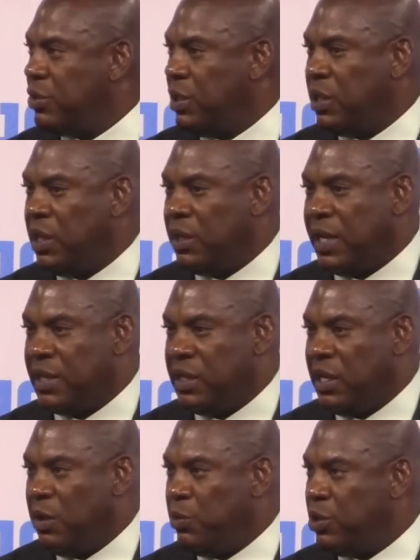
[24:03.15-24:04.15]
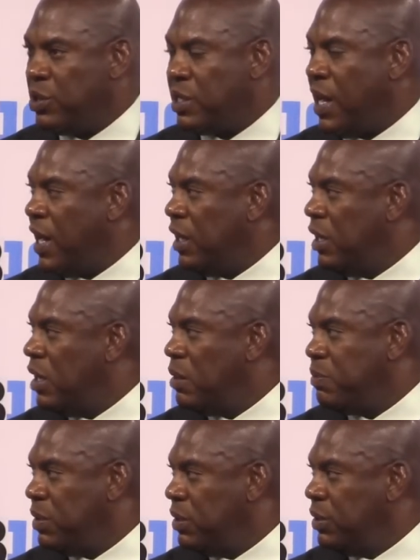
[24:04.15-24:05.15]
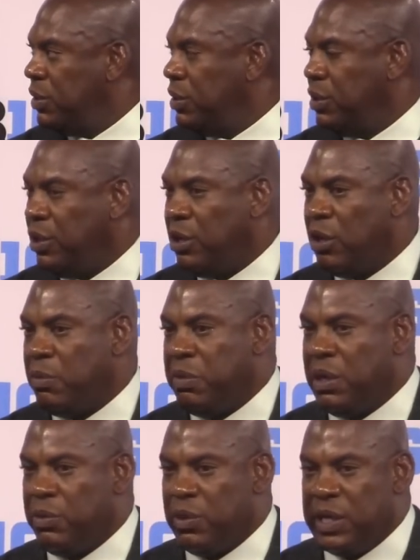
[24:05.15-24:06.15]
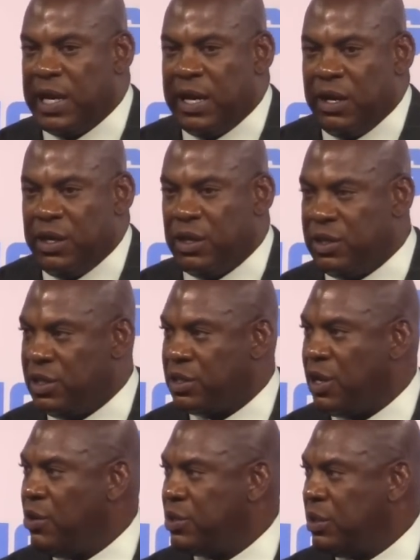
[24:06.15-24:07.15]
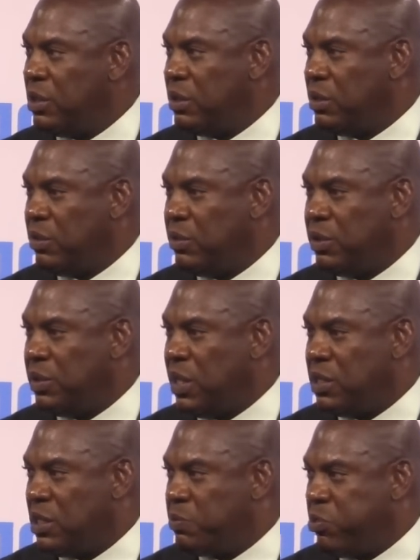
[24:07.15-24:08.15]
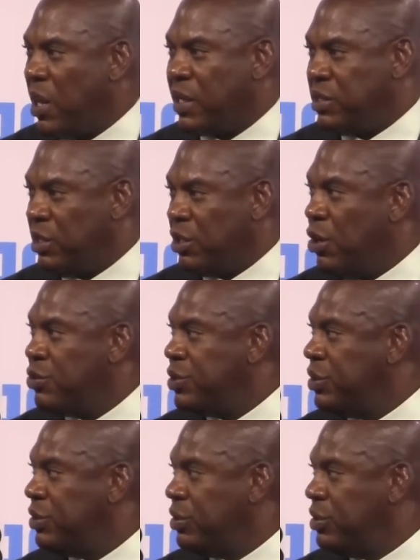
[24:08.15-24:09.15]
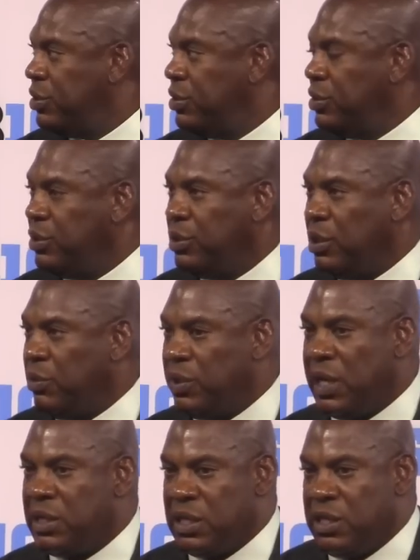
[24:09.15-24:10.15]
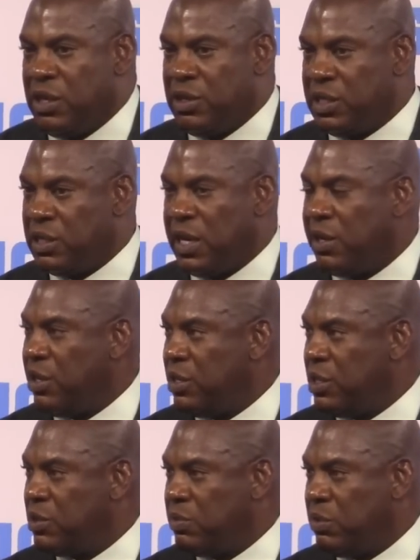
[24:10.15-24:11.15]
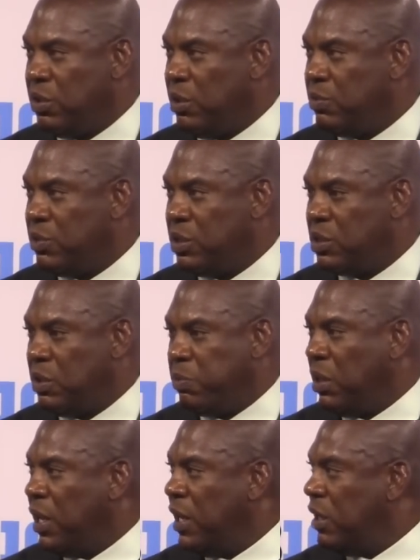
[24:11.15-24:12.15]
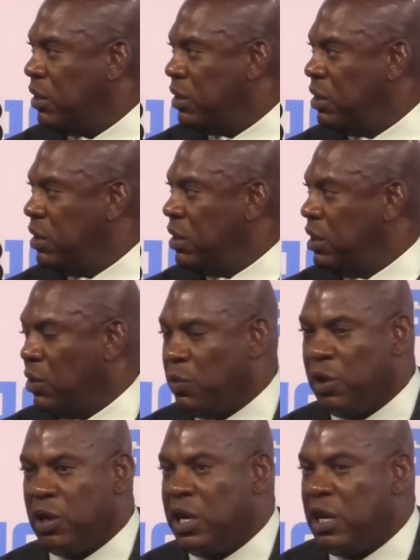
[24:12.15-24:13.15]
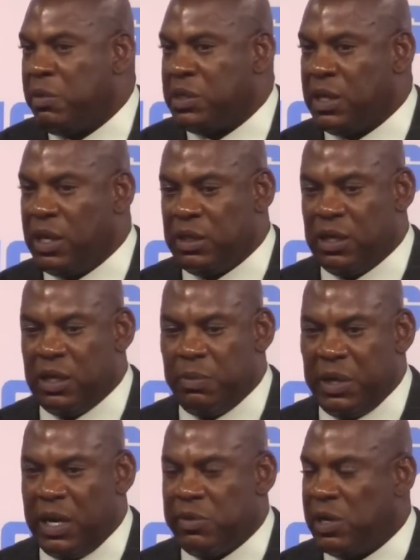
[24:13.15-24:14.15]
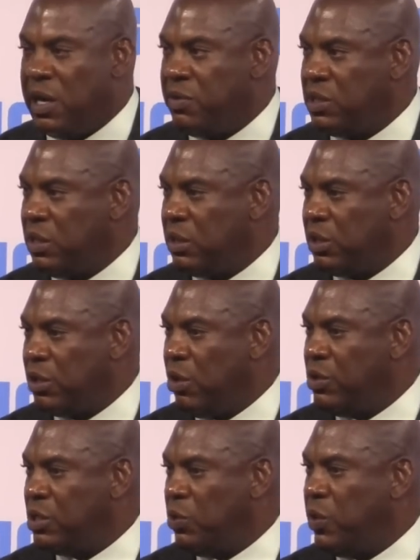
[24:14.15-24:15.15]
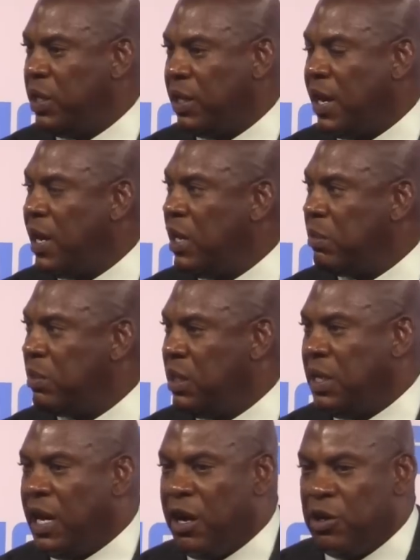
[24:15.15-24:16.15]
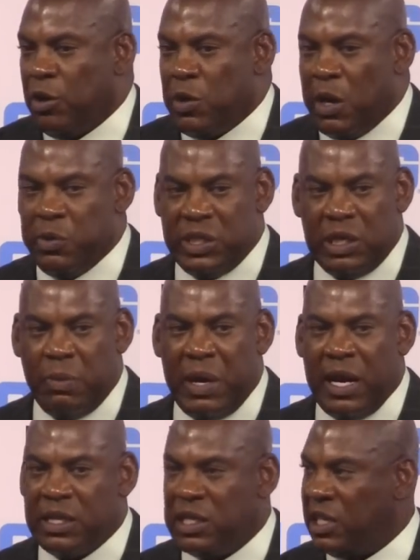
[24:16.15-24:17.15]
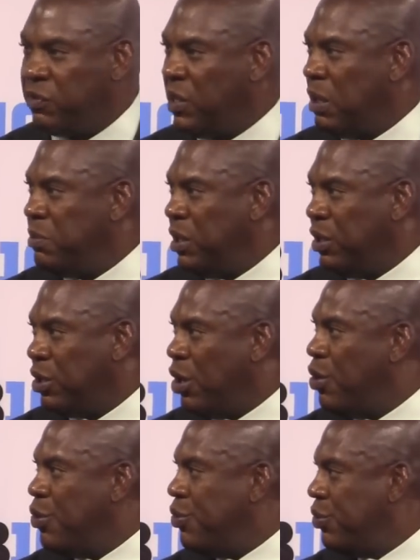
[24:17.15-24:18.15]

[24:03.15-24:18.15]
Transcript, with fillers: and then at the end we'll just add it up, you know. But we're not out here just coaching, the, you know, we're not just practicing coaching, and we're not just here just out here just you know just to play and. And roll our helmets out there. I mean, obviously, the goal is to win the game. I don't know why we should apologize for that being the goal.